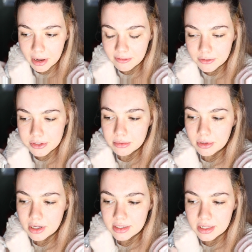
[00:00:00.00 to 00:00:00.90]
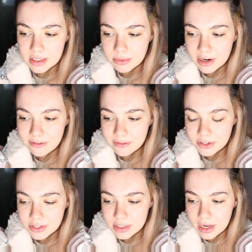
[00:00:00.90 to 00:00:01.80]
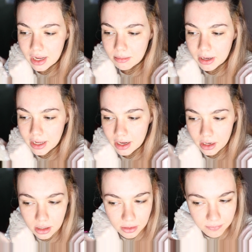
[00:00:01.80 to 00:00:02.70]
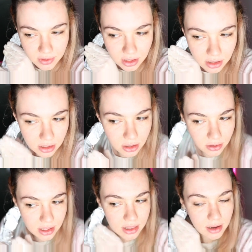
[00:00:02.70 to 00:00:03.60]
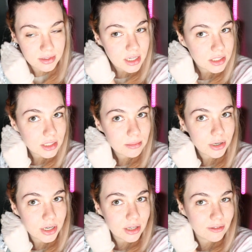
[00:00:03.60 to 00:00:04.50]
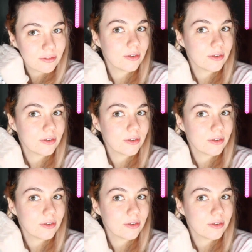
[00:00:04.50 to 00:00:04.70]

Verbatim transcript: my first process when I first dyed my hair. Okay, that was actually a pretty good